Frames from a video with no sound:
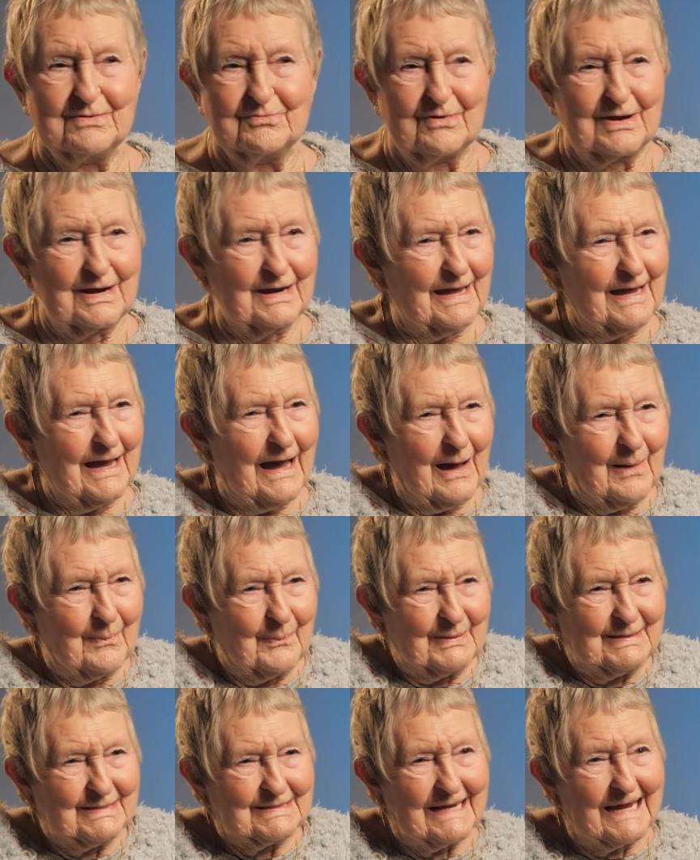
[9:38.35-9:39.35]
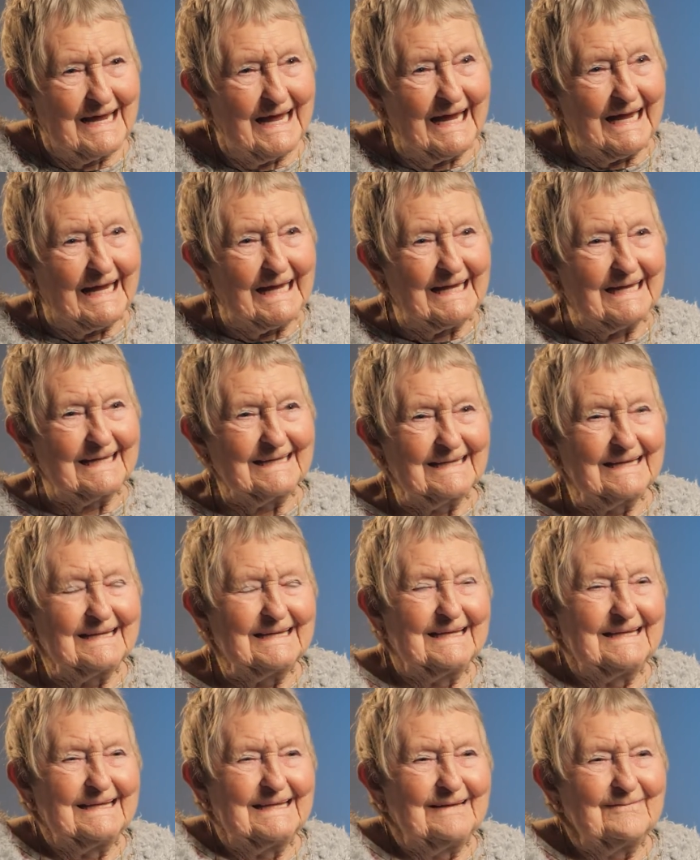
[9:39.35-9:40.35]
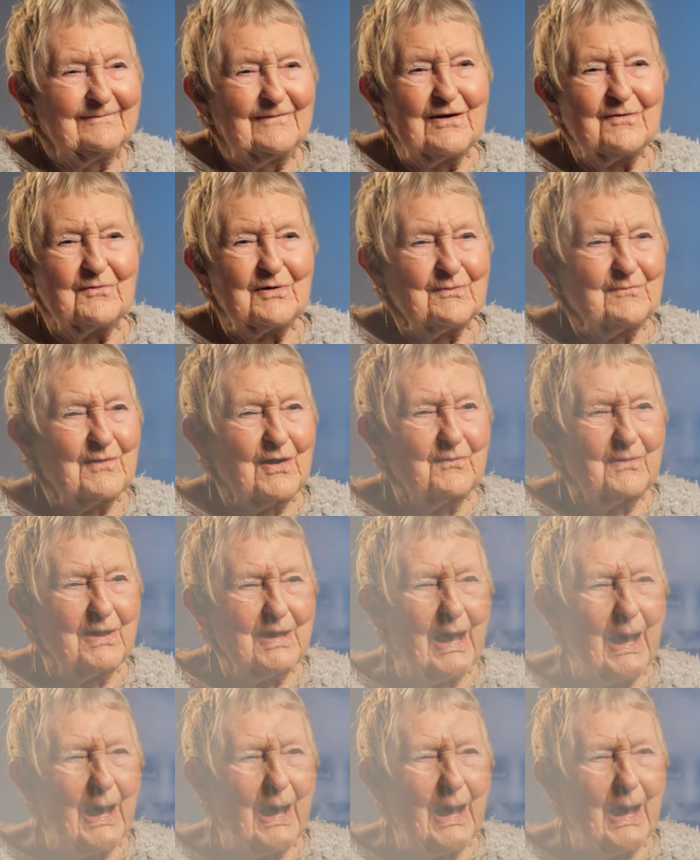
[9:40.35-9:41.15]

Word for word: really happy day. Very, very